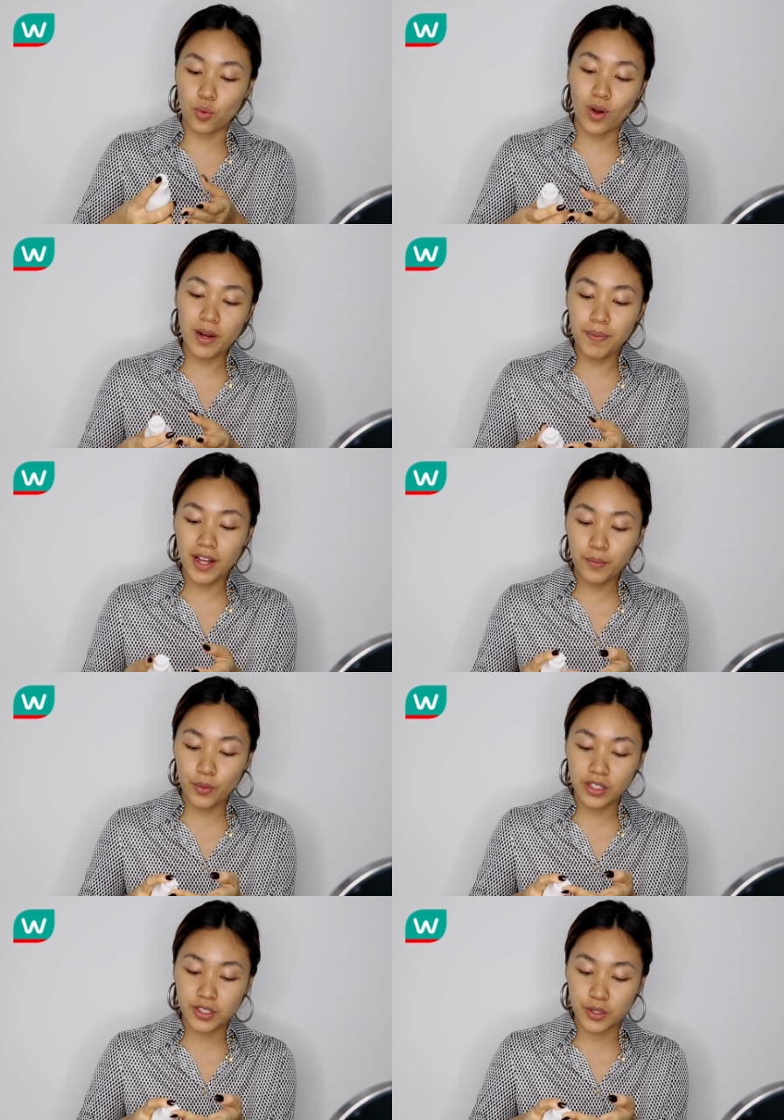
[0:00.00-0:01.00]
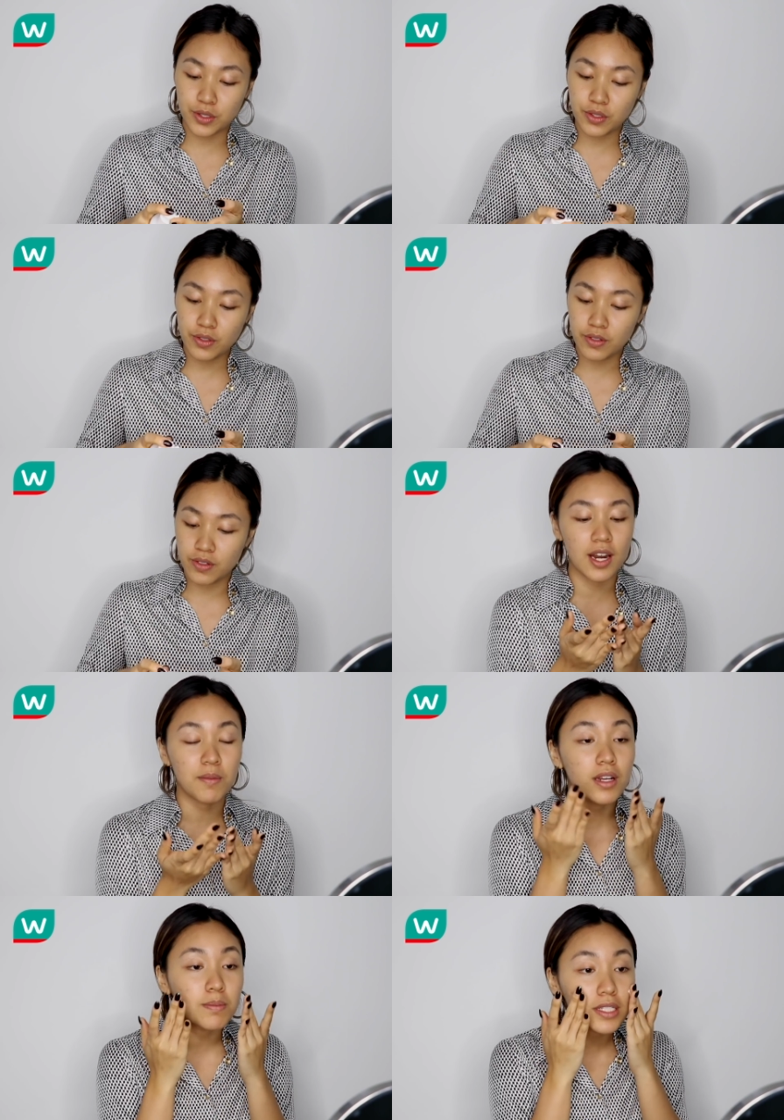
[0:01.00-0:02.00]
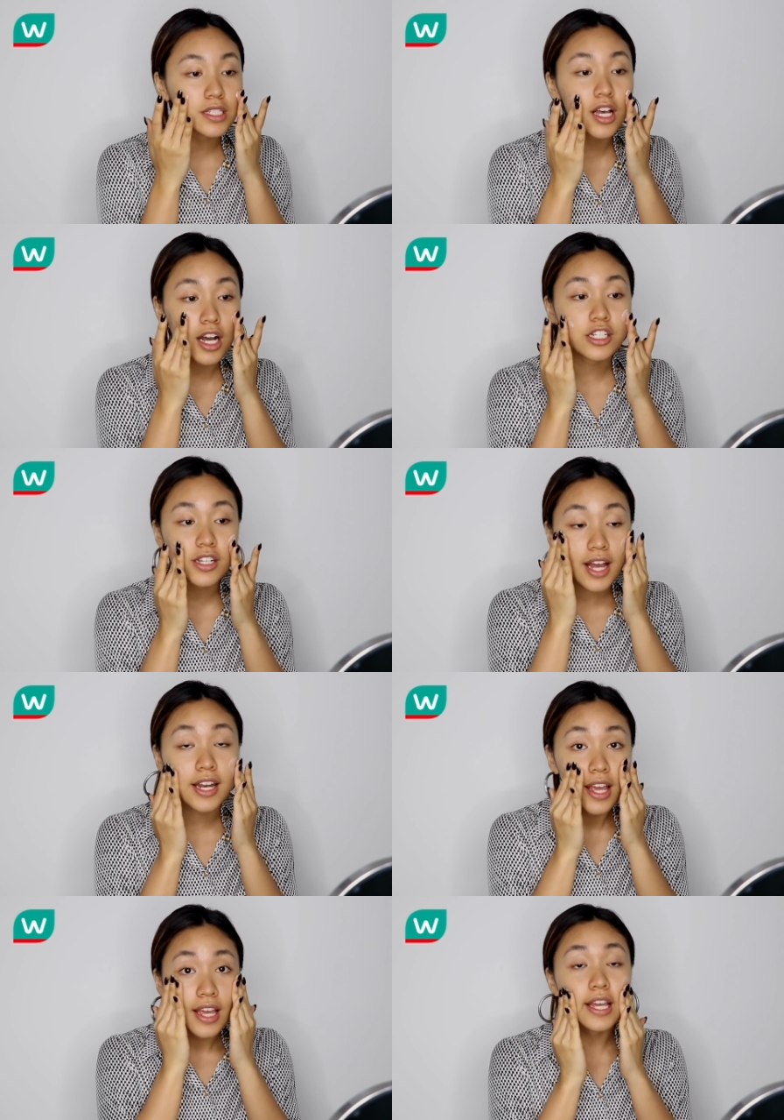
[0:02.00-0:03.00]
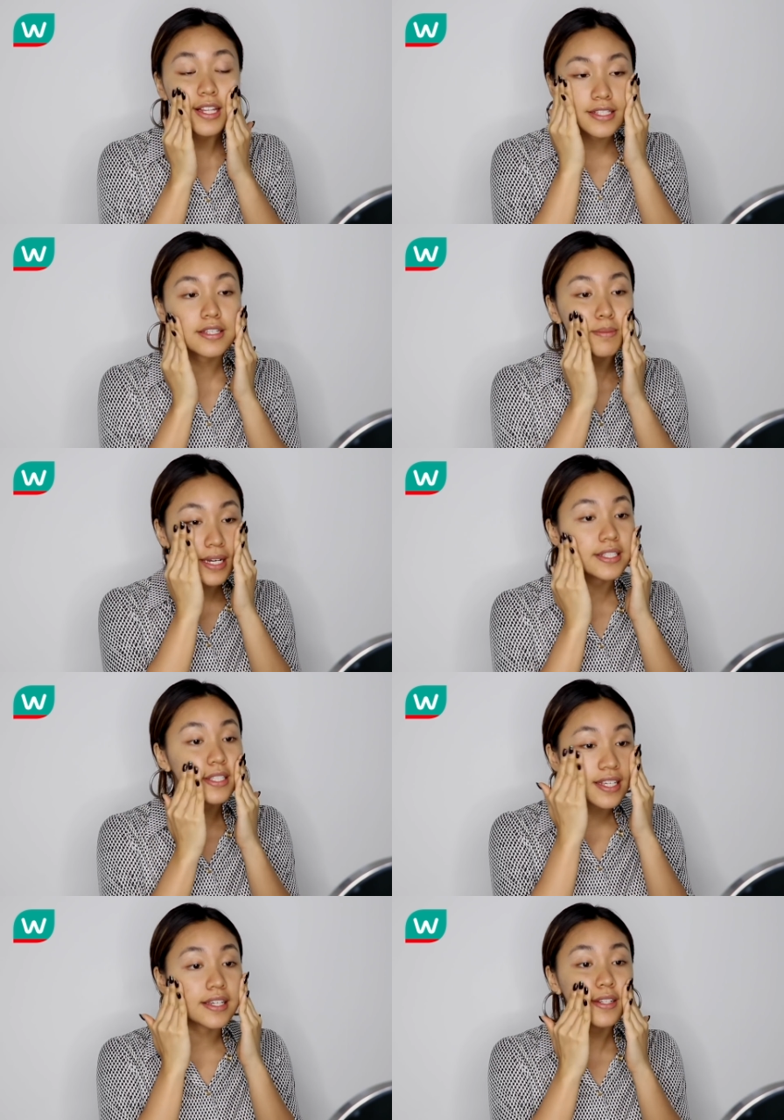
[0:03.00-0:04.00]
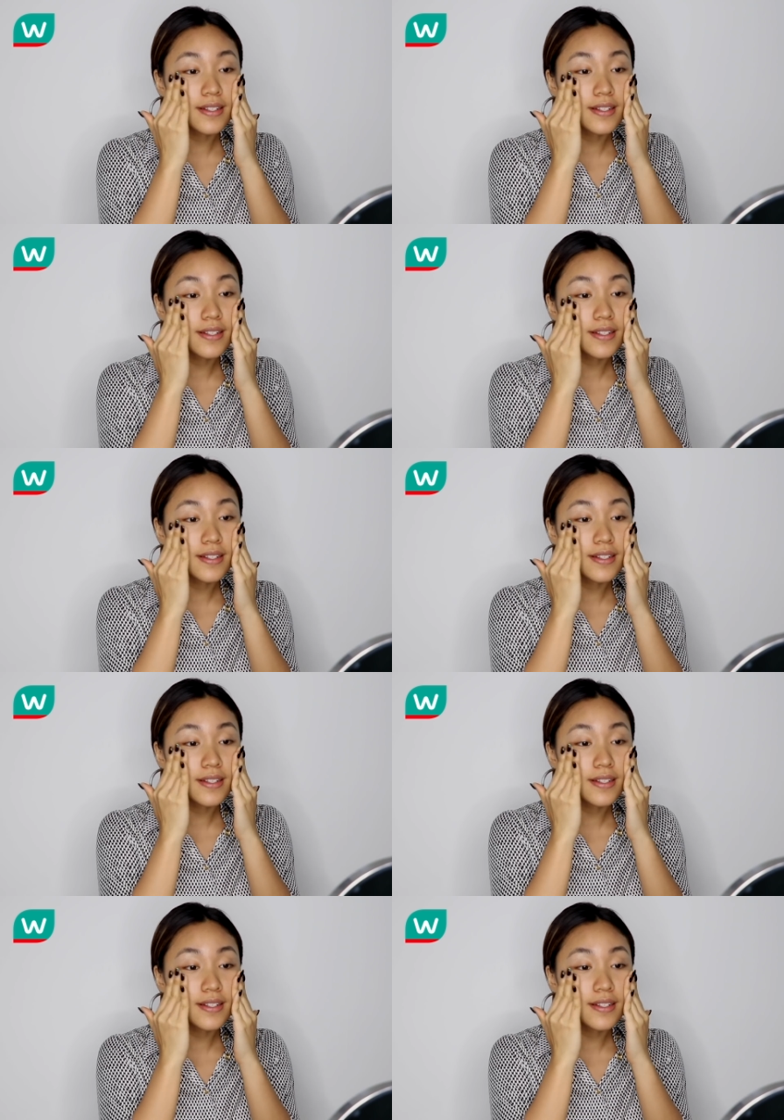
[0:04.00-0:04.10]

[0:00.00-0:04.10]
1 pump will do, and I'm gonna massage that into my skin.